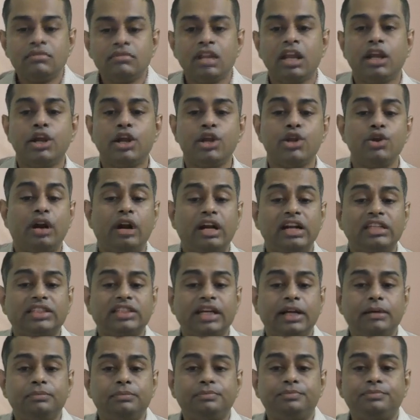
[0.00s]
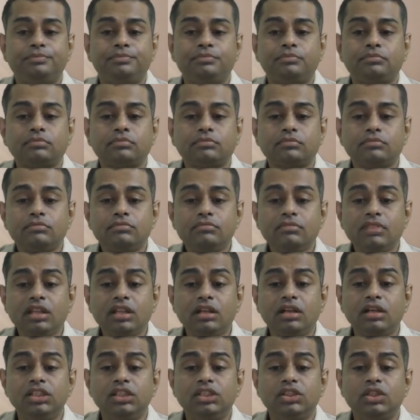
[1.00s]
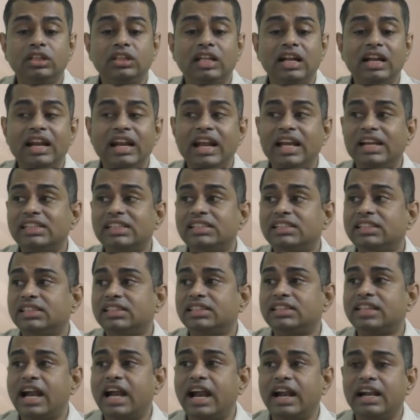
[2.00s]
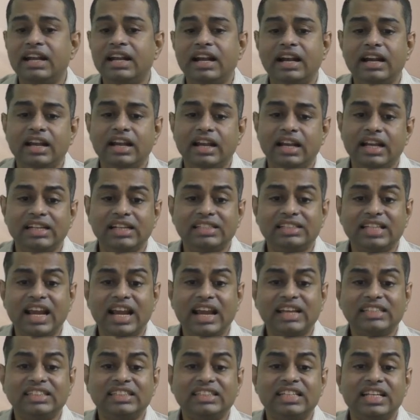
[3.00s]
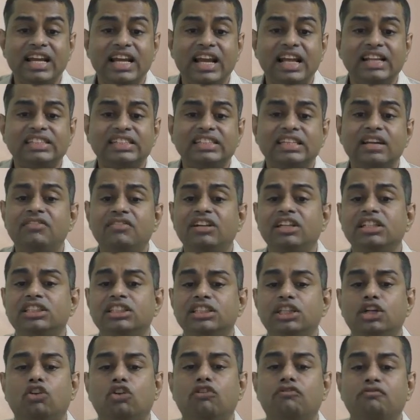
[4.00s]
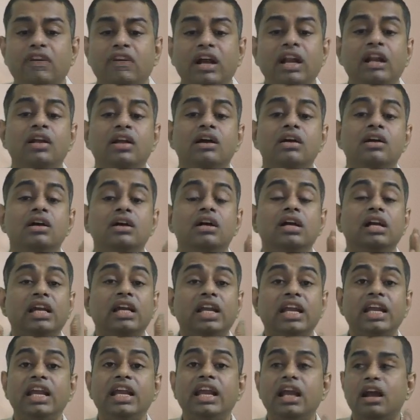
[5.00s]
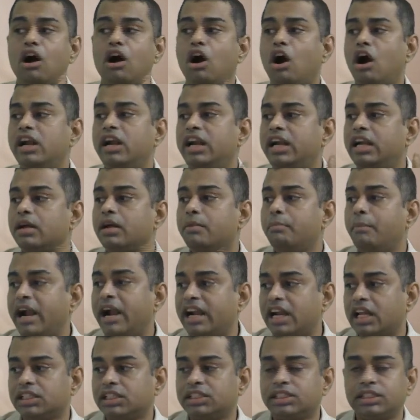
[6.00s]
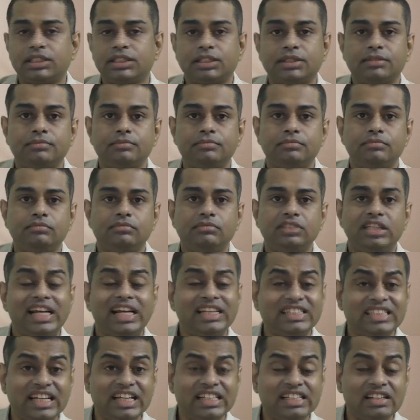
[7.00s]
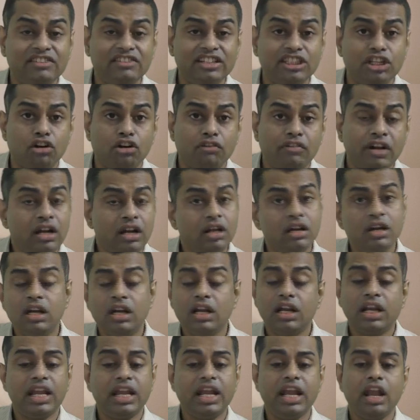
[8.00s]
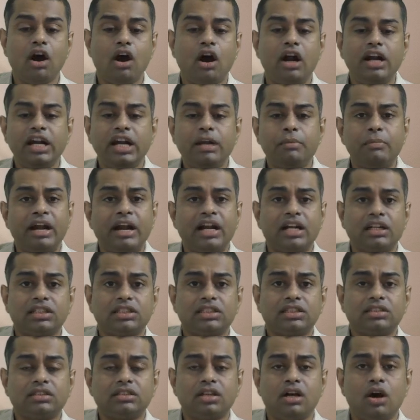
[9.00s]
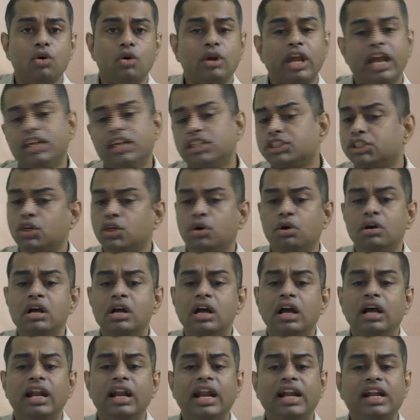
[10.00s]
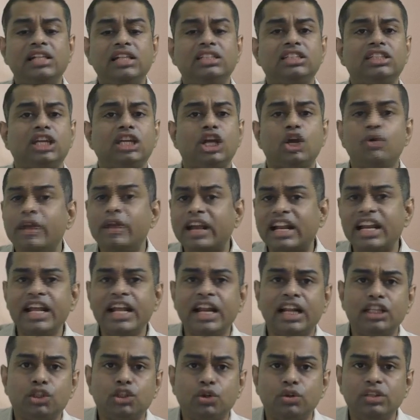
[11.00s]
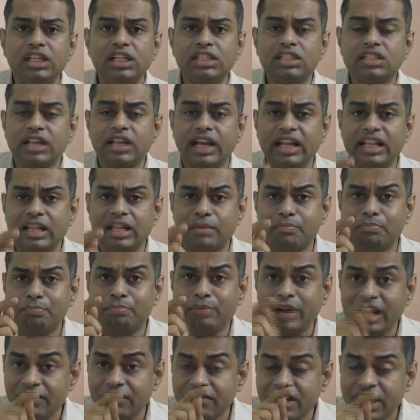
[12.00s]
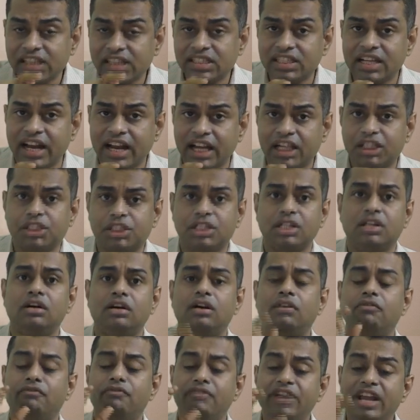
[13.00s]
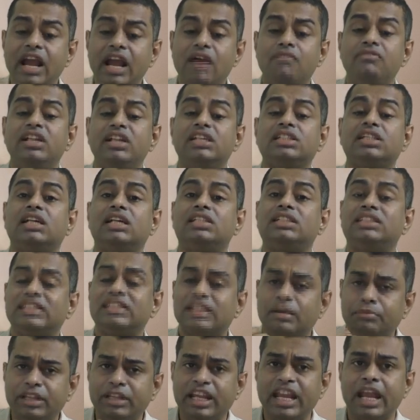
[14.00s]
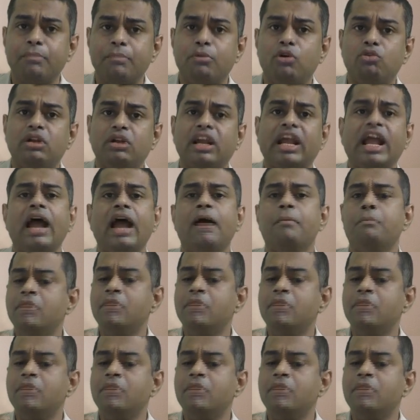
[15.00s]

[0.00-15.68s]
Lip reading: You understand? So the next standard is SCA 701 key audit matters. SCA 701 key audit matters. Okay, so let us quickly run through this. In the previous lecture, we have discussed something about KAM.